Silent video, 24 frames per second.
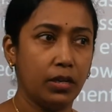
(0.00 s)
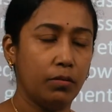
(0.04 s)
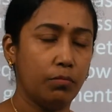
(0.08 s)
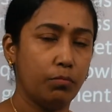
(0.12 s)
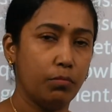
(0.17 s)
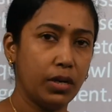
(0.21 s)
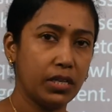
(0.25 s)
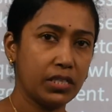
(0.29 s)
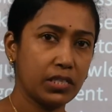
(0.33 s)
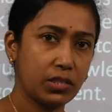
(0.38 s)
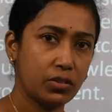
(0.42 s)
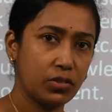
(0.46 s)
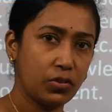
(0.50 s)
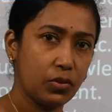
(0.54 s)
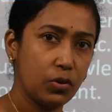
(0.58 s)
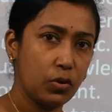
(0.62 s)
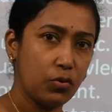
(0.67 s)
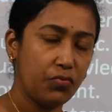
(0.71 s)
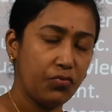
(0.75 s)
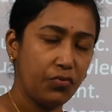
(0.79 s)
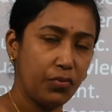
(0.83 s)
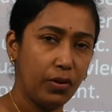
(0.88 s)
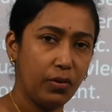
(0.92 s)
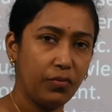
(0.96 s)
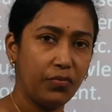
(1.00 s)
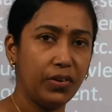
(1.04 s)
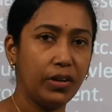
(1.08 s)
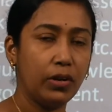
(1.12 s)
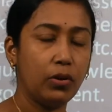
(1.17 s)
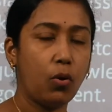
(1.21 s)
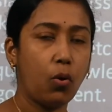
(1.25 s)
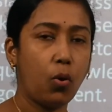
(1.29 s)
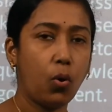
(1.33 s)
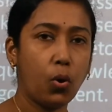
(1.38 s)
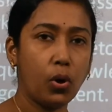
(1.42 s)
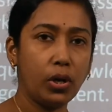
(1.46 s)
must
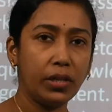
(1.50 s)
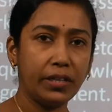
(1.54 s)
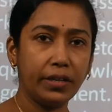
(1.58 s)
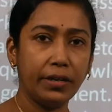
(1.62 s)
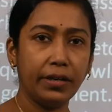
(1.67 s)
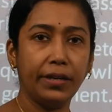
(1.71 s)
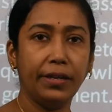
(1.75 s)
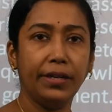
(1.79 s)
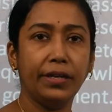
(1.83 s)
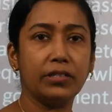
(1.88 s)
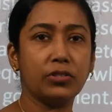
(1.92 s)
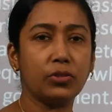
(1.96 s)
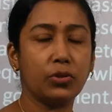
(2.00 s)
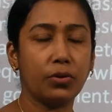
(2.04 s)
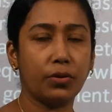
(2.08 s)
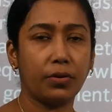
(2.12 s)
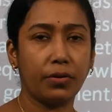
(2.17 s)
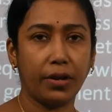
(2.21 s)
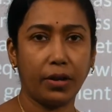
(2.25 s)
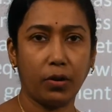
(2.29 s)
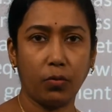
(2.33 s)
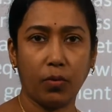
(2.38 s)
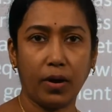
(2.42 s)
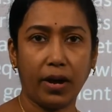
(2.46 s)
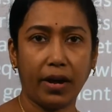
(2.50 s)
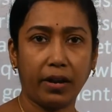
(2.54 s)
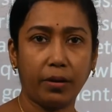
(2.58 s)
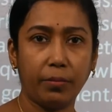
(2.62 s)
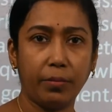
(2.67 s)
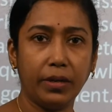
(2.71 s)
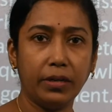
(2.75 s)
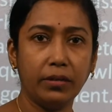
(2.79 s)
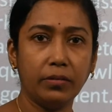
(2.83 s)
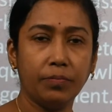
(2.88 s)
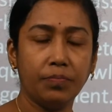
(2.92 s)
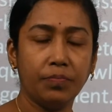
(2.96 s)
fulfill all the needs or
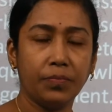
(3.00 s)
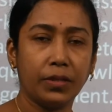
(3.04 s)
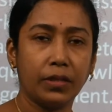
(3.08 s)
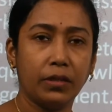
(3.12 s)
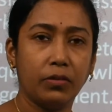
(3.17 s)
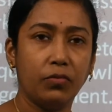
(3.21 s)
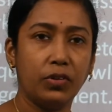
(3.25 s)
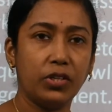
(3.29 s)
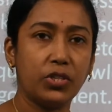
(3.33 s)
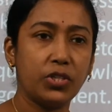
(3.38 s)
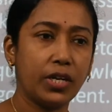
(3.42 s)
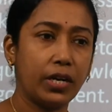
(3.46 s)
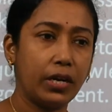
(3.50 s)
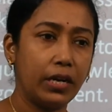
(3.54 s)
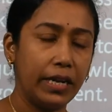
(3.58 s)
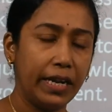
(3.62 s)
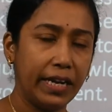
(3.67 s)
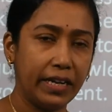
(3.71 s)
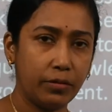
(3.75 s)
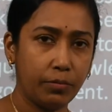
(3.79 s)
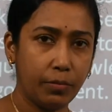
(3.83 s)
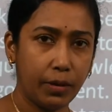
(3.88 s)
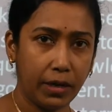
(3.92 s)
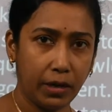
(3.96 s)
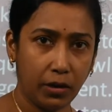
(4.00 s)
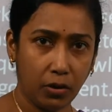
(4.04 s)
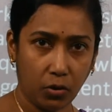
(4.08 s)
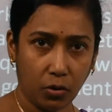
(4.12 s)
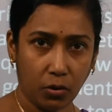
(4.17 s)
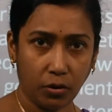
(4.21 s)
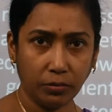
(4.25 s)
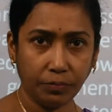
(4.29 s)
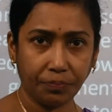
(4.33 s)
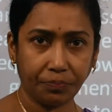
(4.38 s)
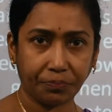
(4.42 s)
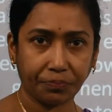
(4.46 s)
requirement which are laid by
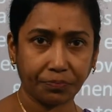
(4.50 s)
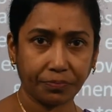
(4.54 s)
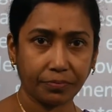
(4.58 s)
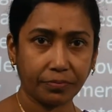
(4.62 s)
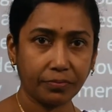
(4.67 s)
law,